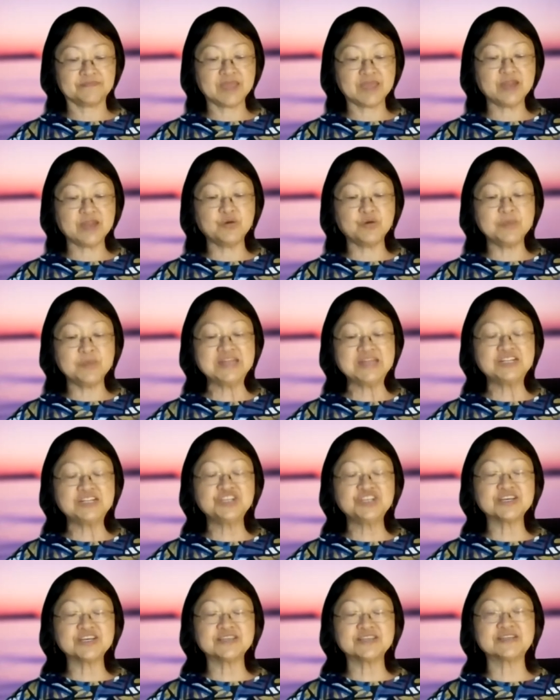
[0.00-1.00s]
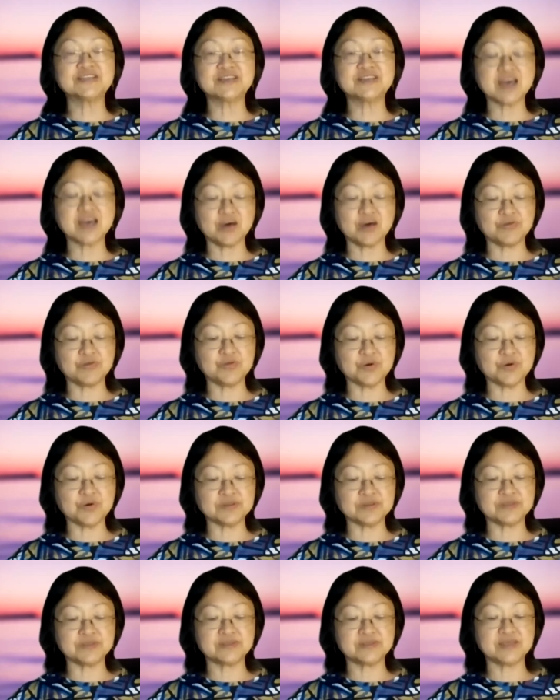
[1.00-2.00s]
I don't mean just our
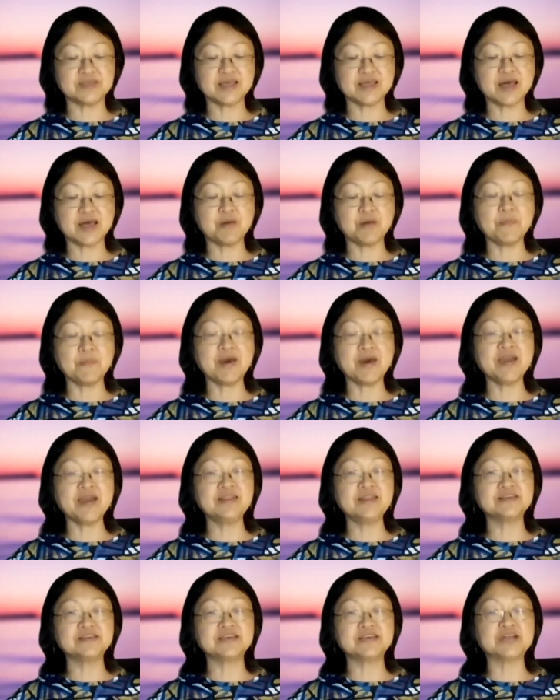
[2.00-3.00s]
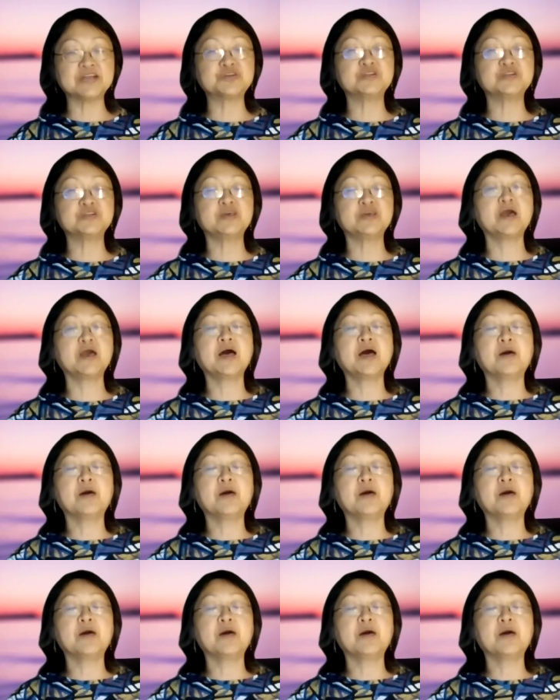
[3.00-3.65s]
thoughts. Our mind is actually